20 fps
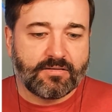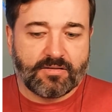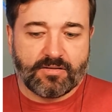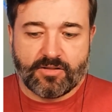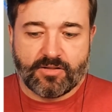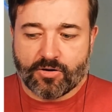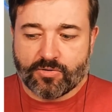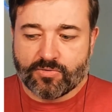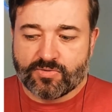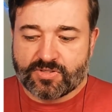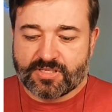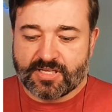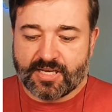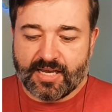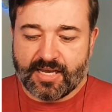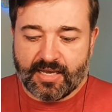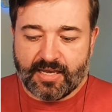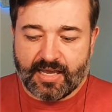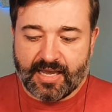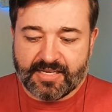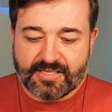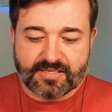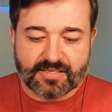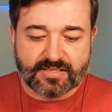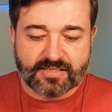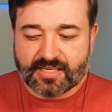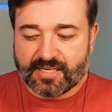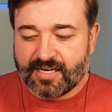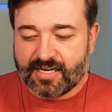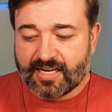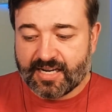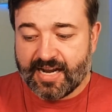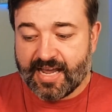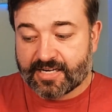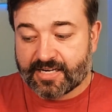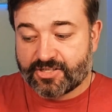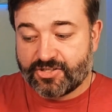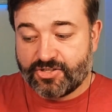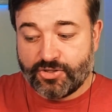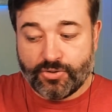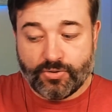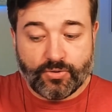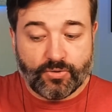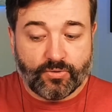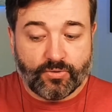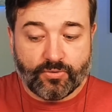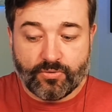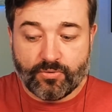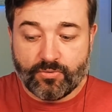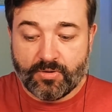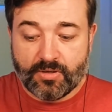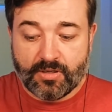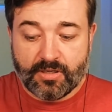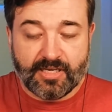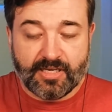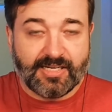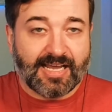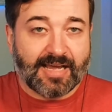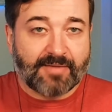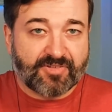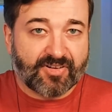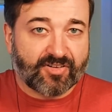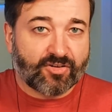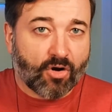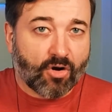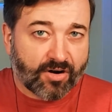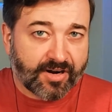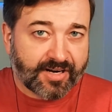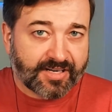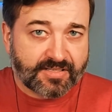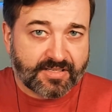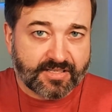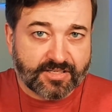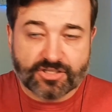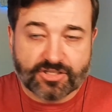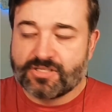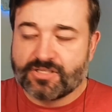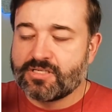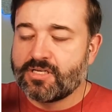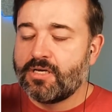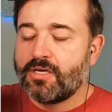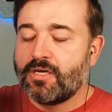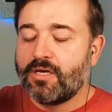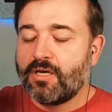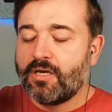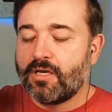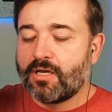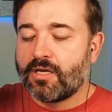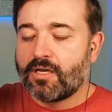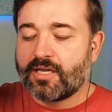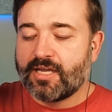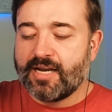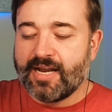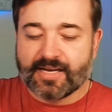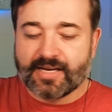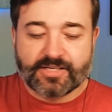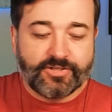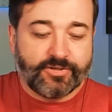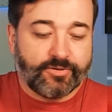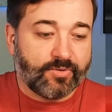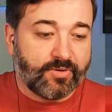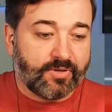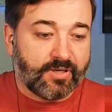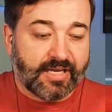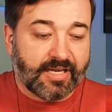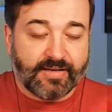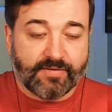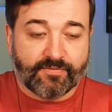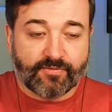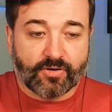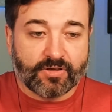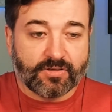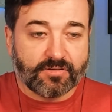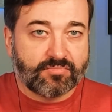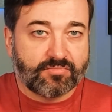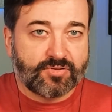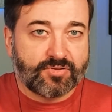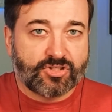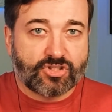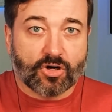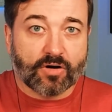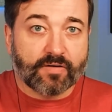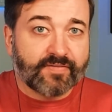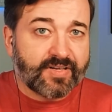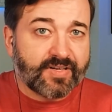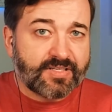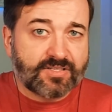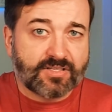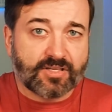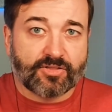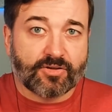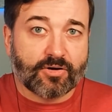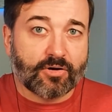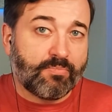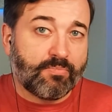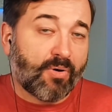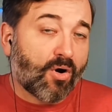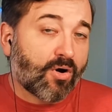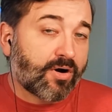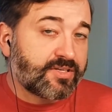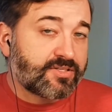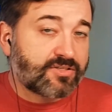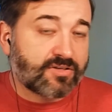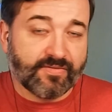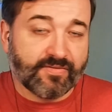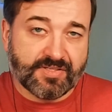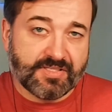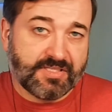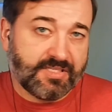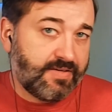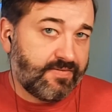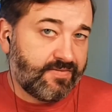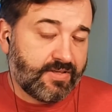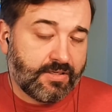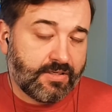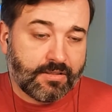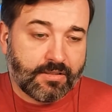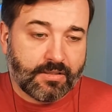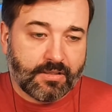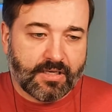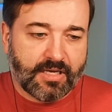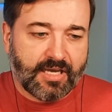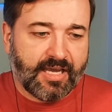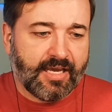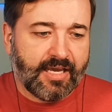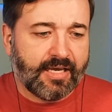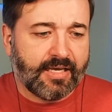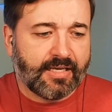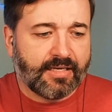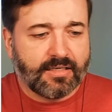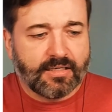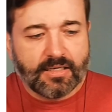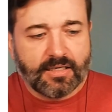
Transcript: those ACEs can connect to adaptive card extensions, connect to a different service, a third-party service even. And